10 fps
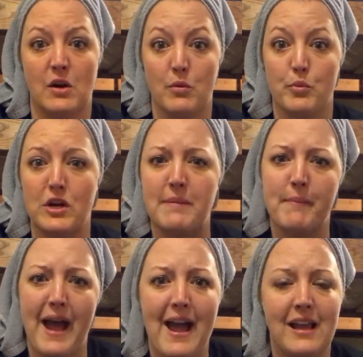I would bring
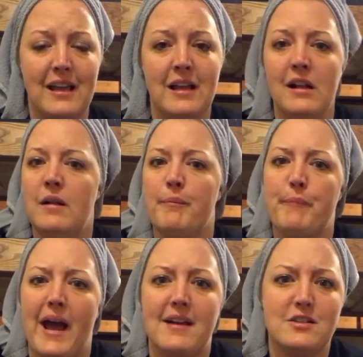back
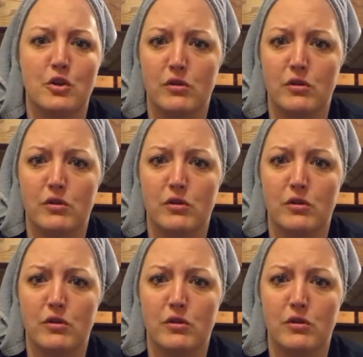past